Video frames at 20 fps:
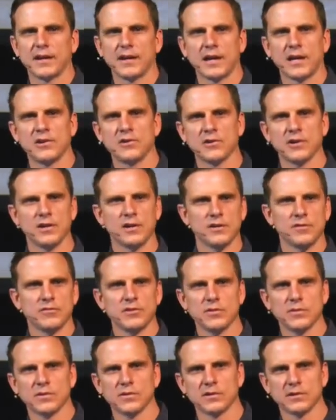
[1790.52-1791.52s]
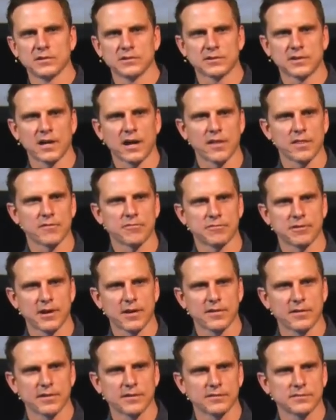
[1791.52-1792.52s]
And your interviewer is God the
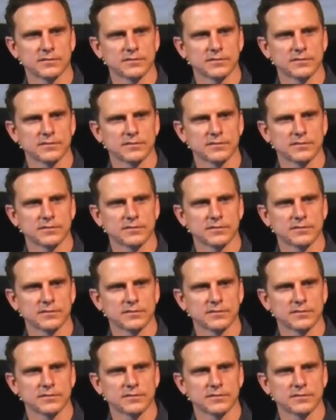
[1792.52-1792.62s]
Father.